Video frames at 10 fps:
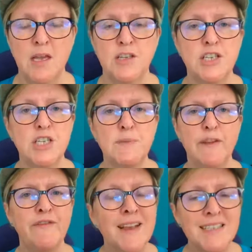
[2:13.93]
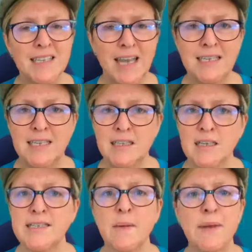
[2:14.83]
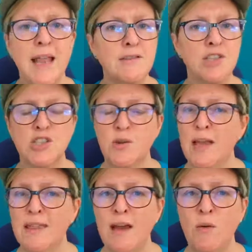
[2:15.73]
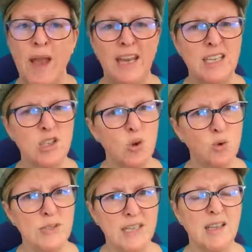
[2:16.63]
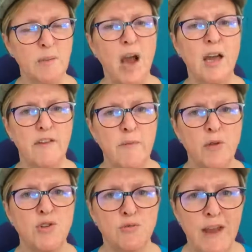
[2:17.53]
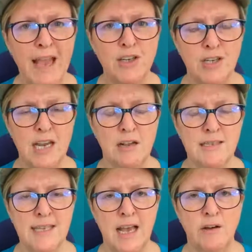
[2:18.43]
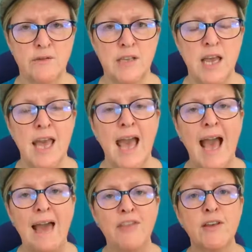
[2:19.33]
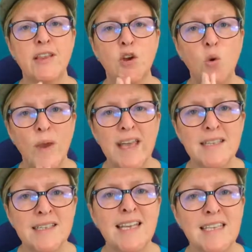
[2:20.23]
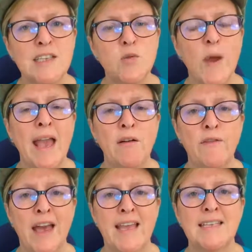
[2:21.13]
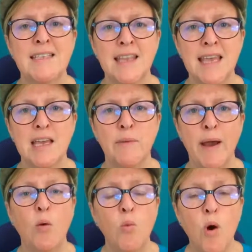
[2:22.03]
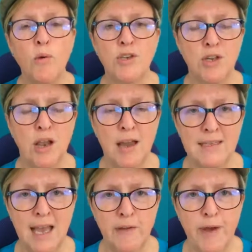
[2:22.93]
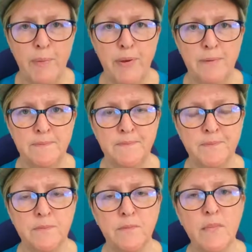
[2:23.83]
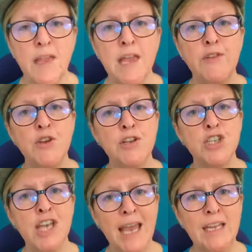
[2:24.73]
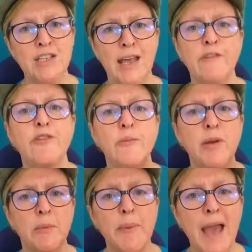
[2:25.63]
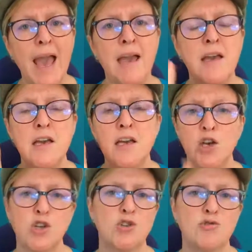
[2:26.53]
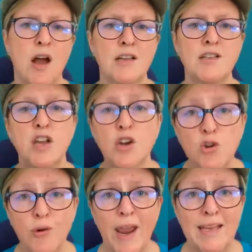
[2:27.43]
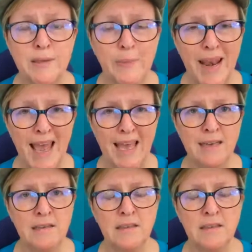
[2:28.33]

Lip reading: to just be fascinated that somebody else is doing it that way and it's causing some kind of emotional reaction in ourselves. And the quickest and easiest way out of that is to think about what would you like to have happen. If you can change that from compare, contrast, create a plan,